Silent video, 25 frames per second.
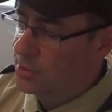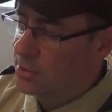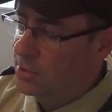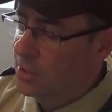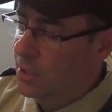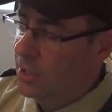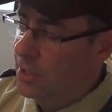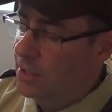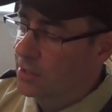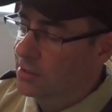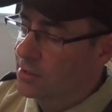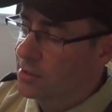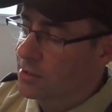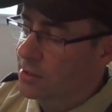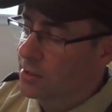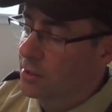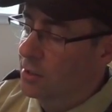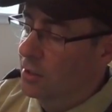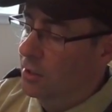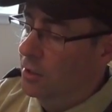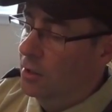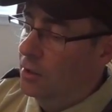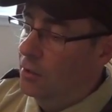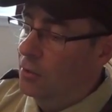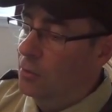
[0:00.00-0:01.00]

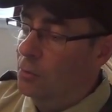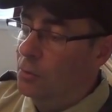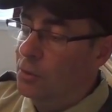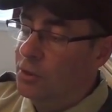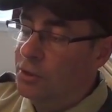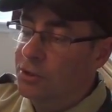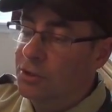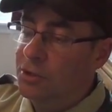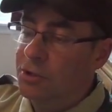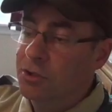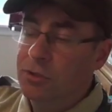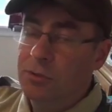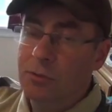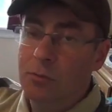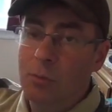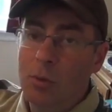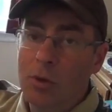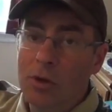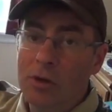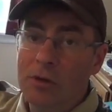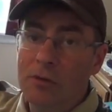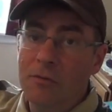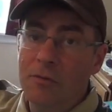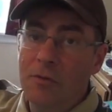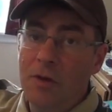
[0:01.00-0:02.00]
stakes, which
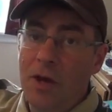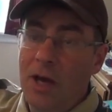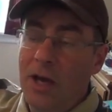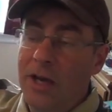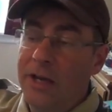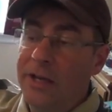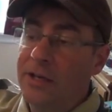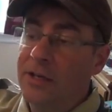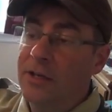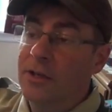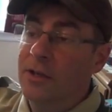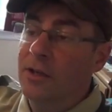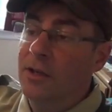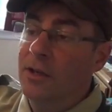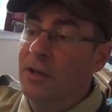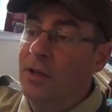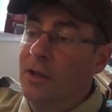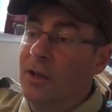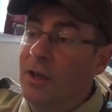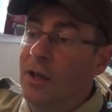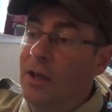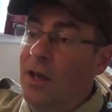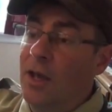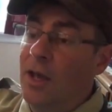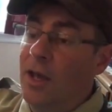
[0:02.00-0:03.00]
worked fine.
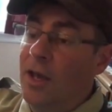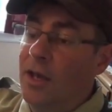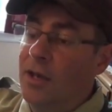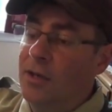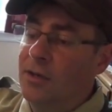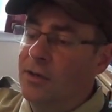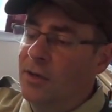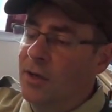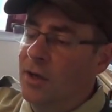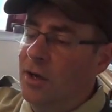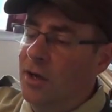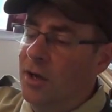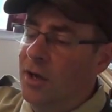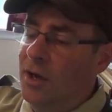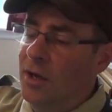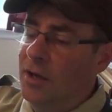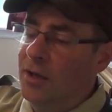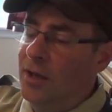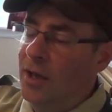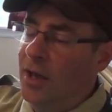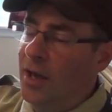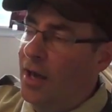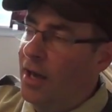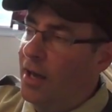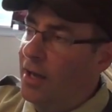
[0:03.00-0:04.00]
And
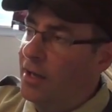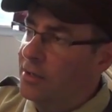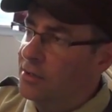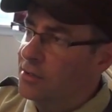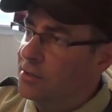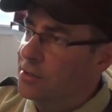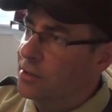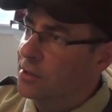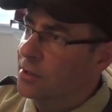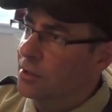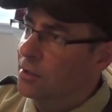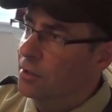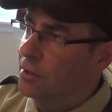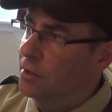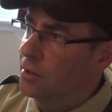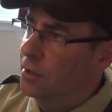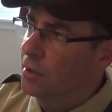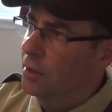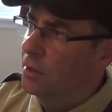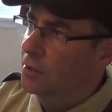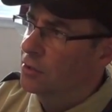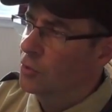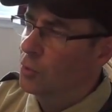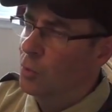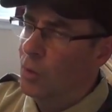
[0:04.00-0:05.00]
it has
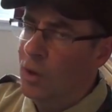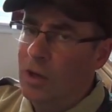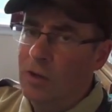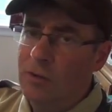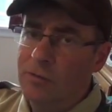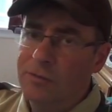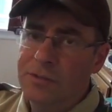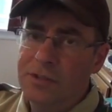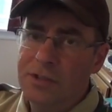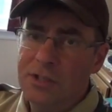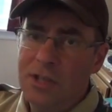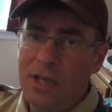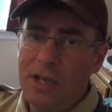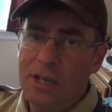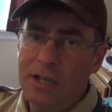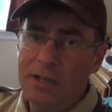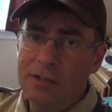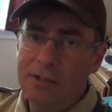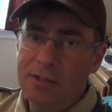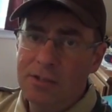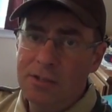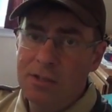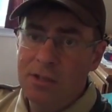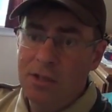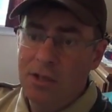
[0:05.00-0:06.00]
12
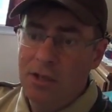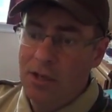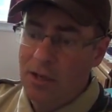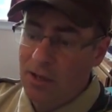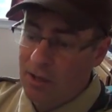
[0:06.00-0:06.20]
stakes,